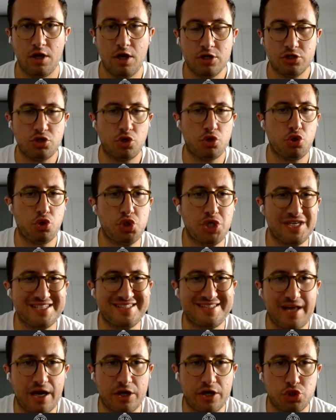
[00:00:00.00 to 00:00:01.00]
So you just
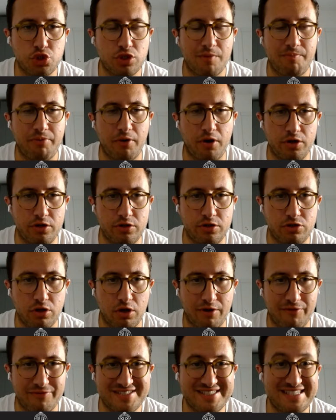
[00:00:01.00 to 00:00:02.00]
touched on the point
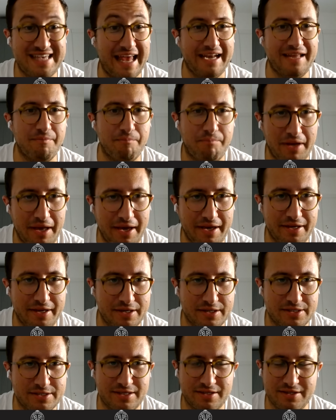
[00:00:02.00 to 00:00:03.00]
of selling
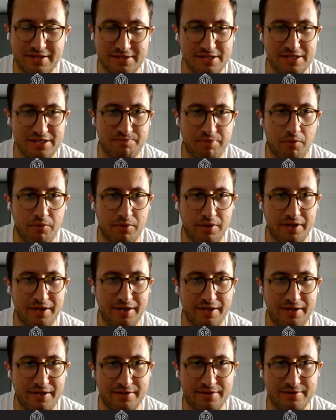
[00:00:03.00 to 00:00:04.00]
players. This is
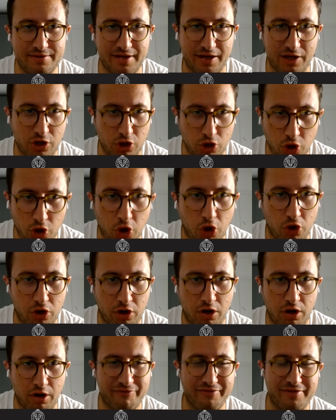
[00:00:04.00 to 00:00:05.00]
probably the
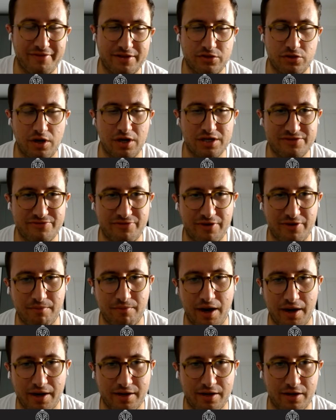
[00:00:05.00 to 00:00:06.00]
core of the transfer
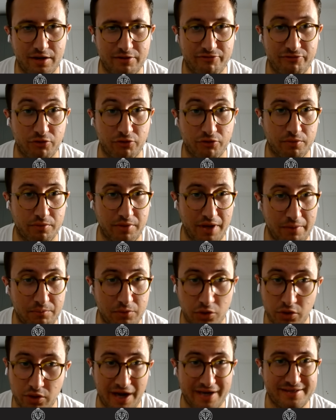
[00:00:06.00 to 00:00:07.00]
market for
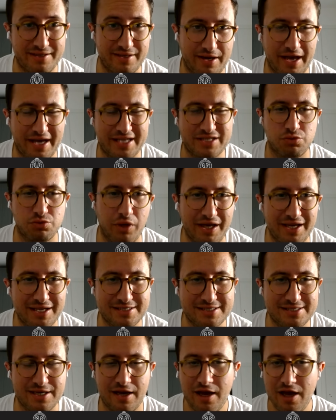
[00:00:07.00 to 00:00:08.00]
United next
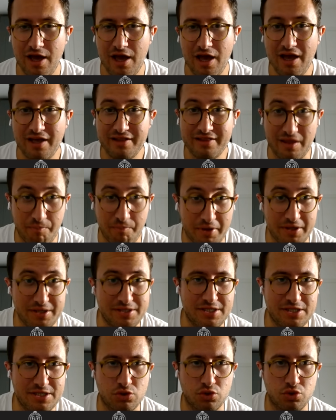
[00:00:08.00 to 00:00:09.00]
weeks. The
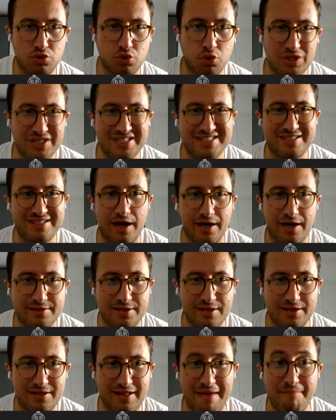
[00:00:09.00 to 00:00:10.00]
pre-season tour
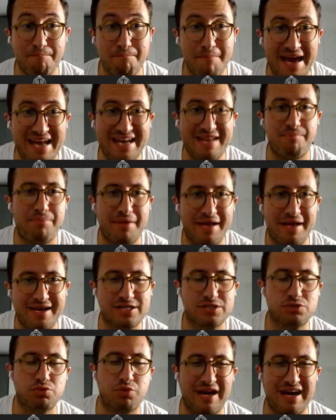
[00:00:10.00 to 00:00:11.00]
started and many
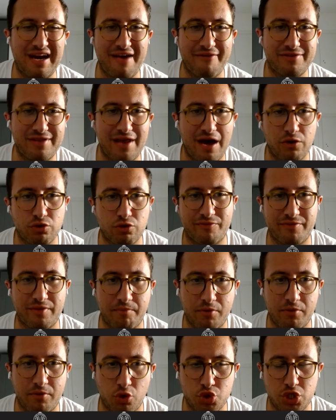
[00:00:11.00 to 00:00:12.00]
players were left out of the
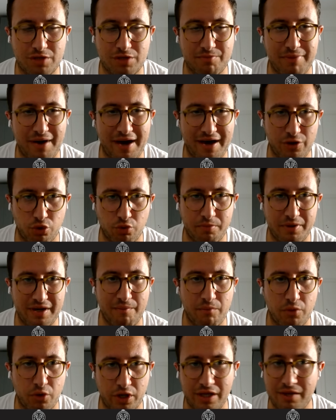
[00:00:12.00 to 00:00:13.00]
project by Ruben
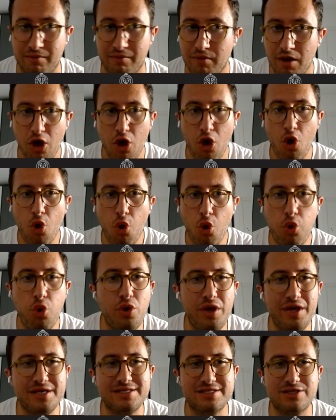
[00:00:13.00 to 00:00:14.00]
Amorim, who
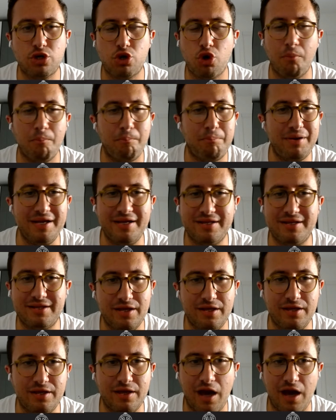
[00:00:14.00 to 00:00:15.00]
is
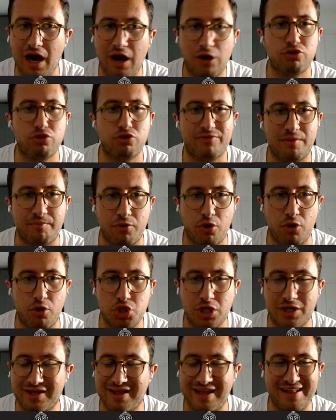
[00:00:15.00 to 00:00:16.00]
completely out of the
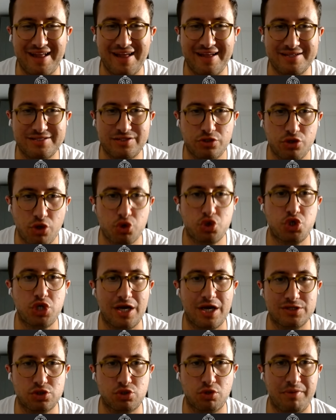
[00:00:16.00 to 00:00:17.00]
project and has no
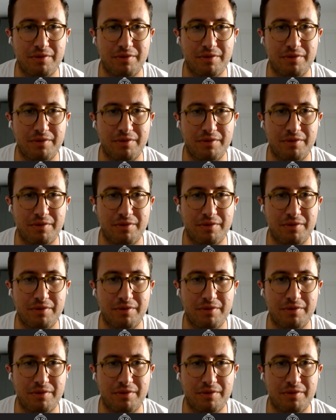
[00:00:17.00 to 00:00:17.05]
chance to